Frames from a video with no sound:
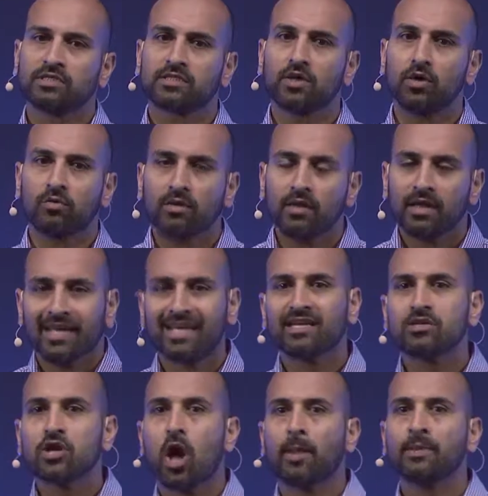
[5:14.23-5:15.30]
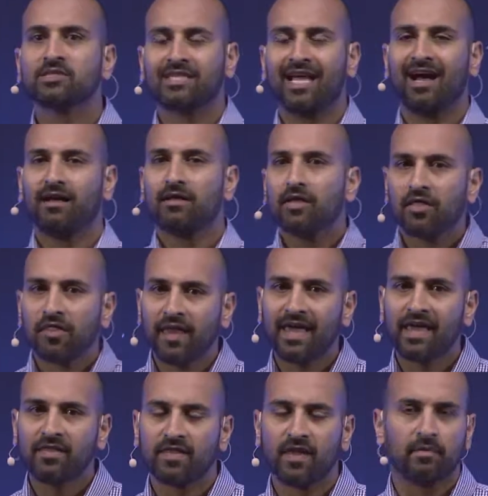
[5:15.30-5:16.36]
So acknowledge that,
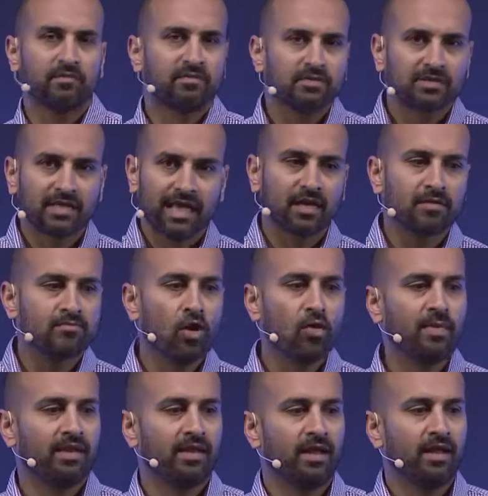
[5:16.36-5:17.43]
thank them, take a moment.